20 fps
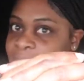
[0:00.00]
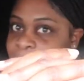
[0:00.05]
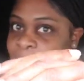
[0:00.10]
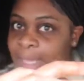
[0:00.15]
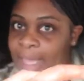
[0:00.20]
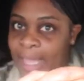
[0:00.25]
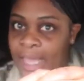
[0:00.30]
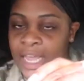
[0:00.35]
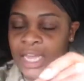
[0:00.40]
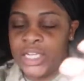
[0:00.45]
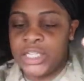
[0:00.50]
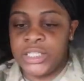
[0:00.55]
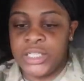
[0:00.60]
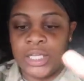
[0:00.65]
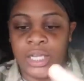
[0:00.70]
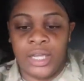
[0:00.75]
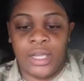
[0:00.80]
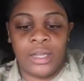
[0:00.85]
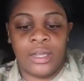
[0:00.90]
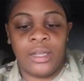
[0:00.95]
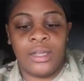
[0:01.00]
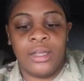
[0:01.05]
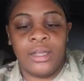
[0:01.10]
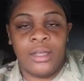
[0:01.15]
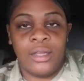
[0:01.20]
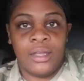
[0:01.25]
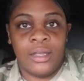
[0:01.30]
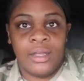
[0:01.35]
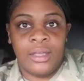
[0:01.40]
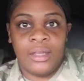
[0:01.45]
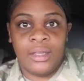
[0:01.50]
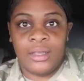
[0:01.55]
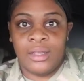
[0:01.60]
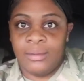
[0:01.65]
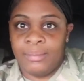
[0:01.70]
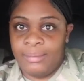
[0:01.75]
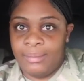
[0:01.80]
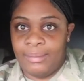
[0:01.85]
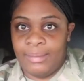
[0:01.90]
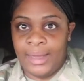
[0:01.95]
be ashy.
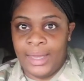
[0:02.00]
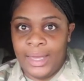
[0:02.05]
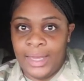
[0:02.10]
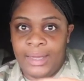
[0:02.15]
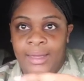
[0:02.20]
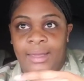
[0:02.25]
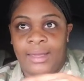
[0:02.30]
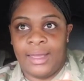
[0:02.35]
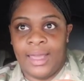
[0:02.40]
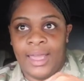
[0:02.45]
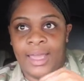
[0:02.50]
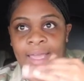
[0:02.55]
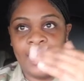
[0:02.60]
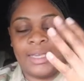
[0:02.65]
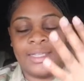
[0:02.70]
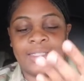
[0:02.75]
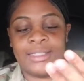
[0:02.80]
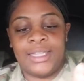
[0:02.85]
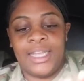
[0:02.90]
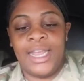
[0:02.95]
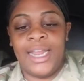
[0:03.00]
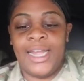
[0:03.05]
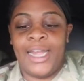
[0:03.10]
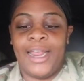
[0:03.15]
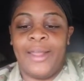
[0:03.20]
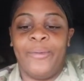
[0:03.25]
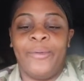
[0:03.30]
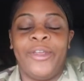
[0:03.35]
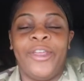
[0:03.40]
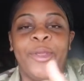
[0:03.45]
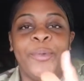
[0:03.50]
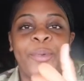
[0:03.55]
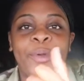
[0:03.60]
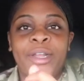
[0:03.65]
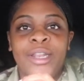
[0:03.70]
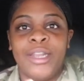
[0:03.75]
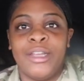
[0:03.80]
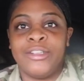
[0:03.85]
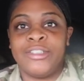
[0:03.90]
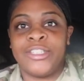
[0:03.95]
Man, I can't stand that. When you
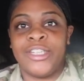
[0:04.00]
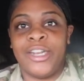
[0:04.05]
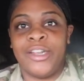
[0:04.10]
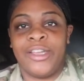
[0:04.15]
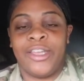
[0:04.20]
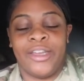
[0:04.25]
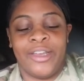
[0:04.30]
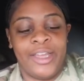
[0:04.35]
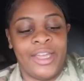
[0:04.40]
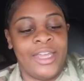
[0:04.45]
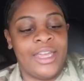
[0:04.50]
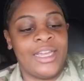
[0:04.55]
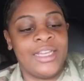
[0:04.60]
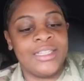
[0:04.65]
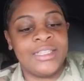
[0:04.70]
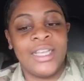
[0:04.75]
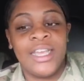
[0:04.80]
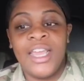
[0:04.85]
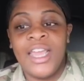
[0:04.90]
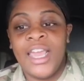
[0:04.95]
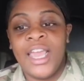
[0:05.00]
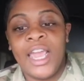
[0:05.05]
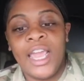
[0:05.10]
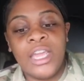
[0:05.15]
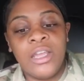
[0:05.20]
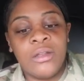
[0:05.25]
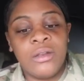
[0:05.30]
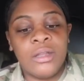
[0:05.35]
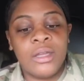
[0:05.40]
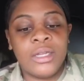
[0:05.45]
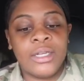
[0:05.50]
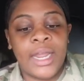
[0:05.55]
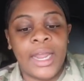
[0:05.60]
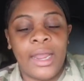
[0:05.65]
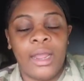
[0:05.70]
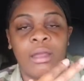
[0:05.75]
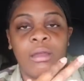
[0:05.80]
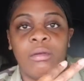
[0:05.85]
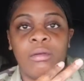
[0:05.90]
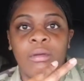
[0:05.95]
put lotion on your hands and you look
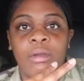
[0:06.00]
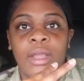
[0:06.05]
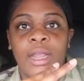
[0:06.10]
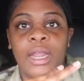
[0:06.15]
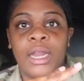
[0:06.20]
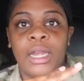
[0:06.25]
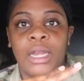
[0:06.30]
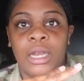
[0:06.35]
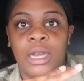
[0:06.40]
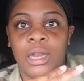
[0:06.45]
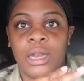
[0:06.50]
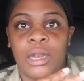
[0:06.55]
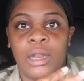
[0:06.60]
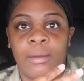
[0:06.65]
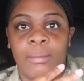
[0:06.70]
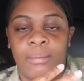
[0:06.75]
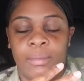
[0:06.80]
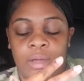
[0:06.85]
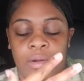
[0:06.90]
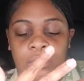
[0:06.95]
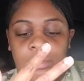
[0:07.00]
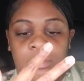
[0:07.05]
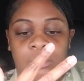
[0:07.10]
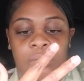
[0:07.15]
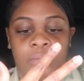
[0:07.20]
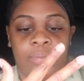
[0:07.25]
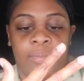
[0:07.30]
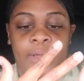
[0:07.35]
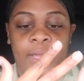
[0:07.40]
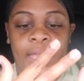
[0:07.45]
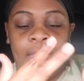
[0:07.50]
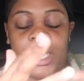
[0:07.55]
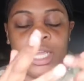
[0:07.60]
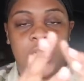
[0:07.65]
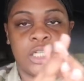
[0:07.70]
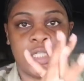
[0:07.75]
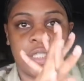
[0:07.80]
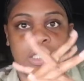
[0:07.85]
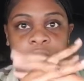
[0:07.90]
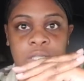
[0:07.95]
down in the middle be
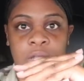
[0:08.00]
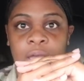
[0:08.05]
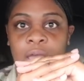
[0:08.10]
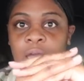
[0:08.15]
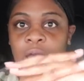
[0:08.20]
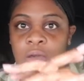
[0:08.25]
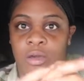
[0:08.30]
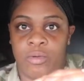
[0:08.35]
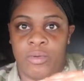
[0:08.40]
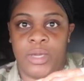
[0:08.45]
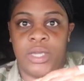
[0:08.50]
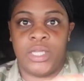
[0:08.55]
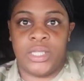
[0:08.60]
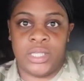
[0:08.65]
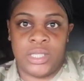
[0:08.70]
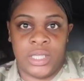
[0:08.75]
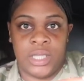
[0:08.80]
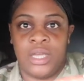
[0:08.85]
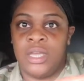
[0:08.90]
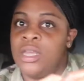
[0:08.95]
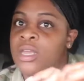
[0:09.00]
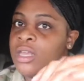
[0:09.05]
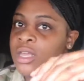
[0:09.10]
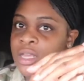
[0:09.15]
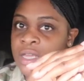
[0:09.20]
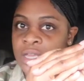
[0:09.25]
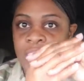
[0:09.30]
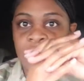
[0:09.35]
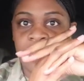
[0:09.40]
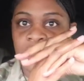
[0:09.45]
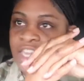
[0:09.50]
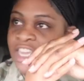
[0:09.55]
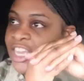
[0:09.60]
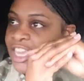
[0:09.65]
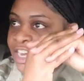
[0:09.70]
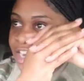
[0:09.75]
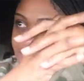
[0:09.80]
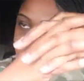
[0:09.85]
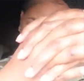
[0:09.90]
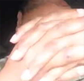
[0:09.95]
ashy. So I always
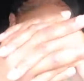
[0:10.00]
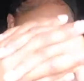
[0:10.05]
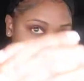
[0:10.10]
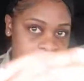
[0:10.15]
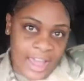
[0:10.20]
get in there.